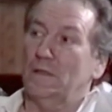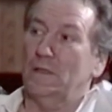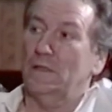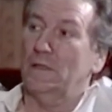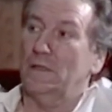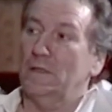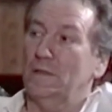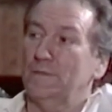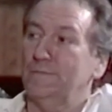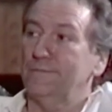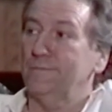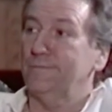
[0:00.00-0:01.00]

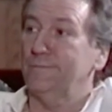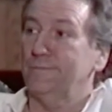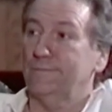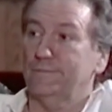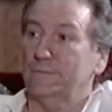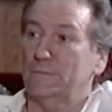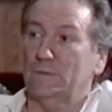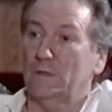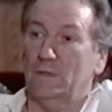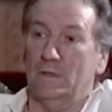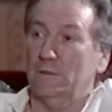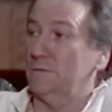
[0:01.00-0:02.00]
on
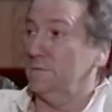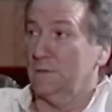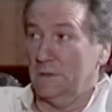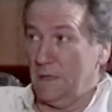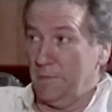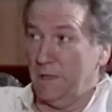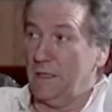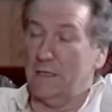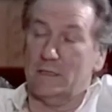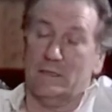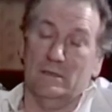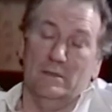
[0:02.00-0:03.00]
the dubbing
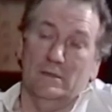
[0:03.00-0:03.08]
desk